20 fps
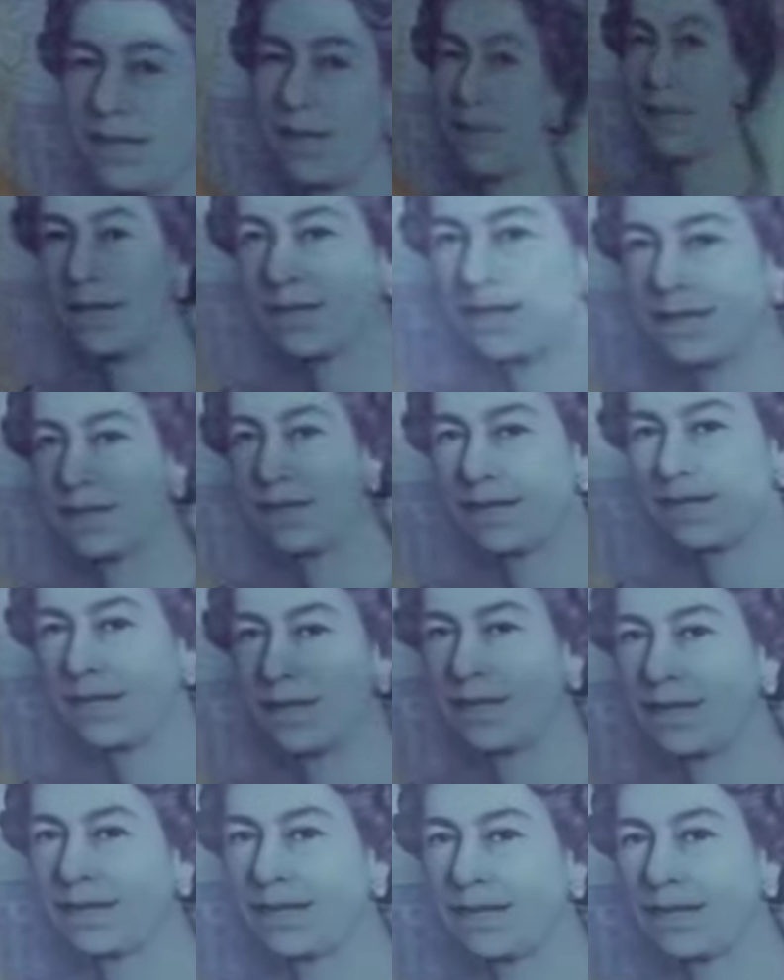along the Bank of
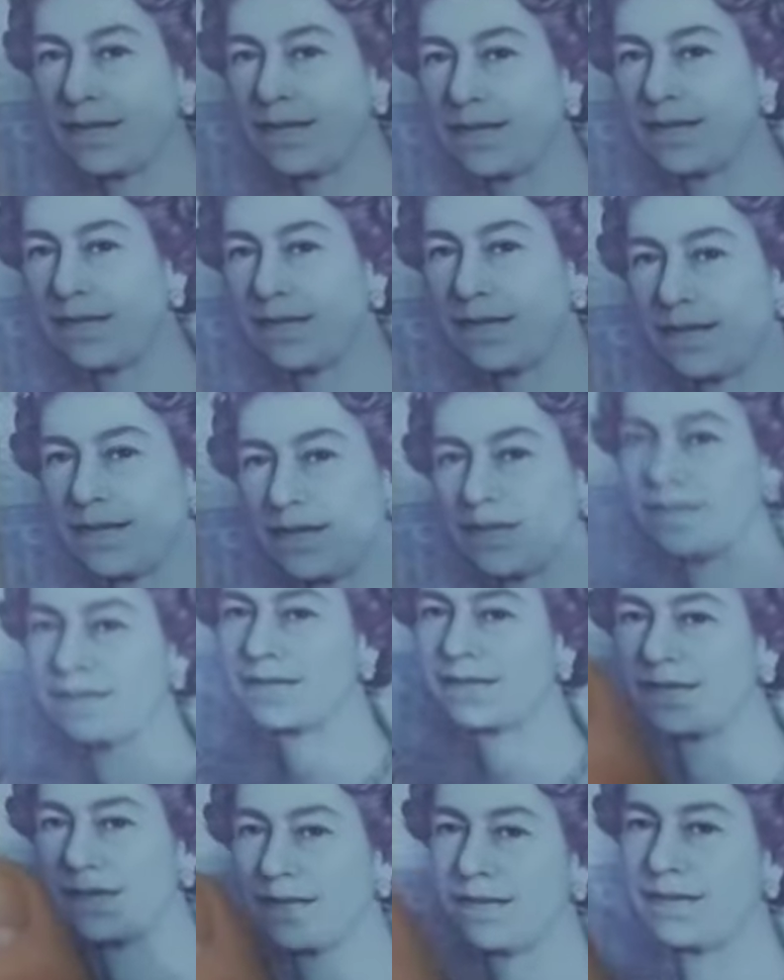England
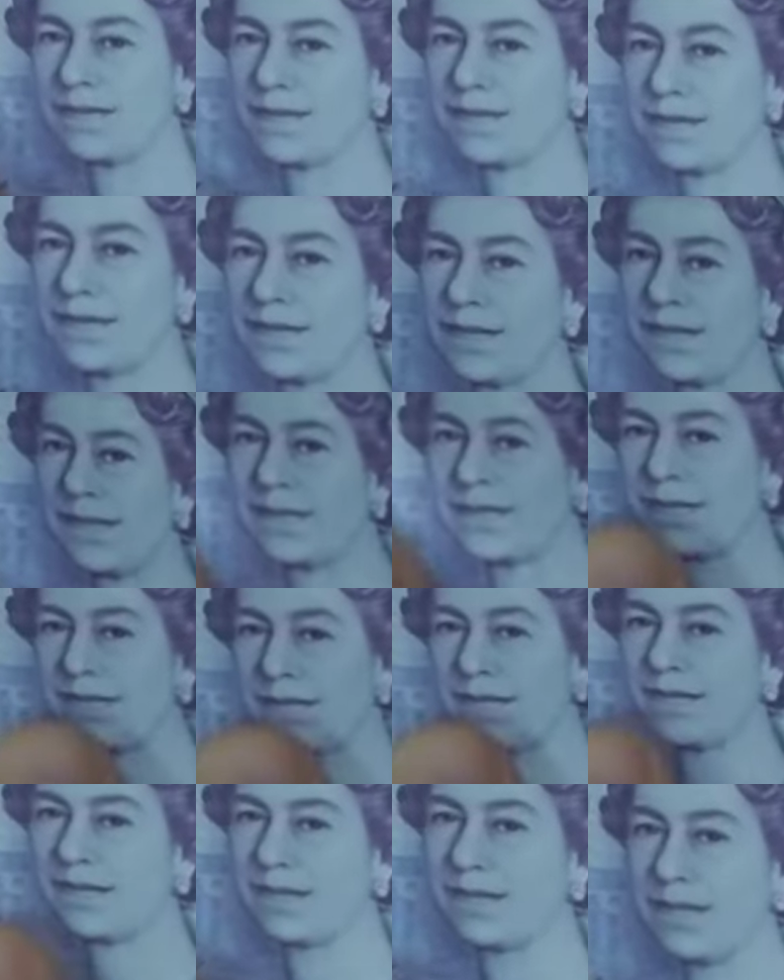here that's raised
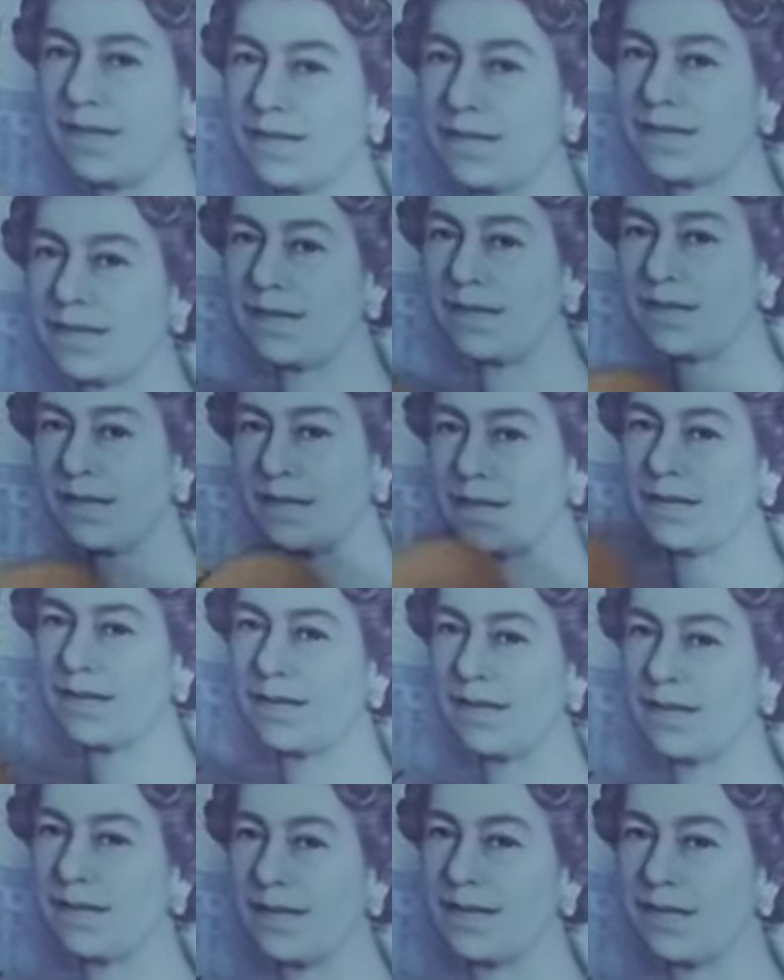and the
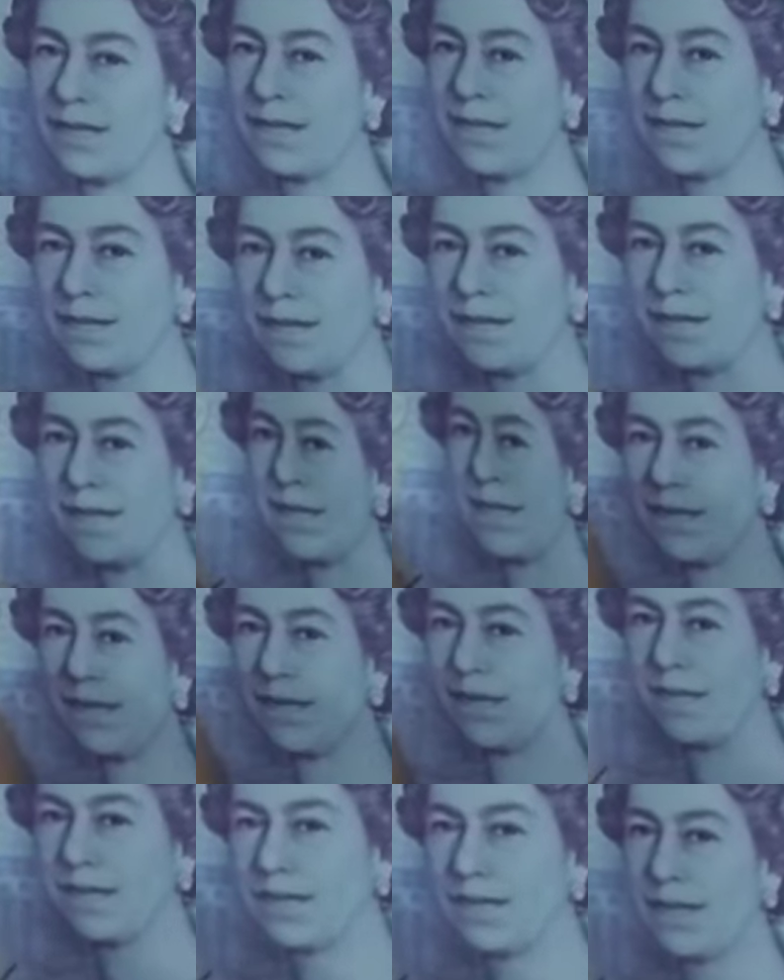pounds here he's
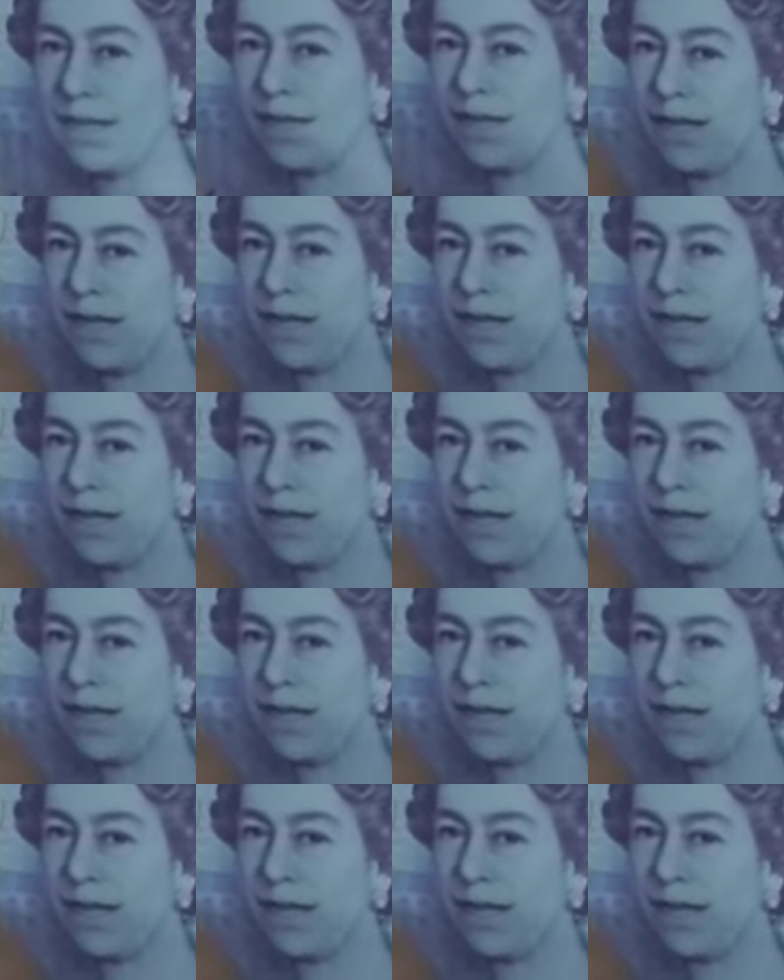raised says the